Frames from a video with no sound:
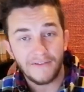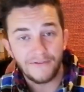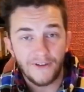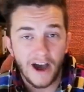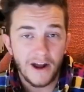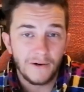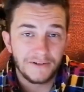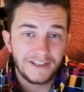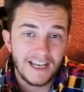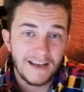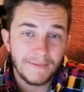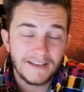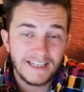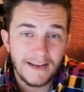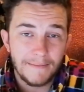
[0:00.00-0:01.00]
final
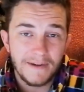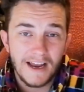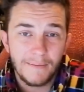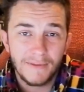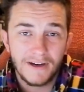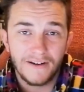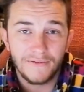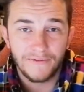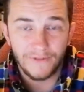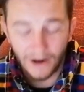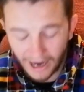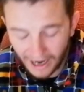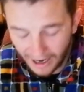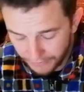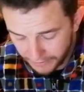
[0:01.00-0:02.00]
tip number
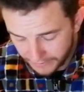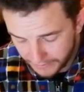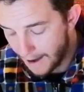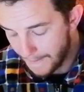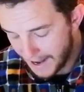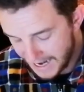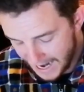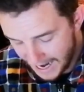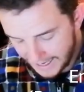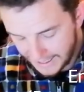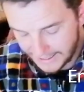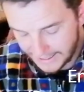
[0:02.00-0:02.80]
5, and that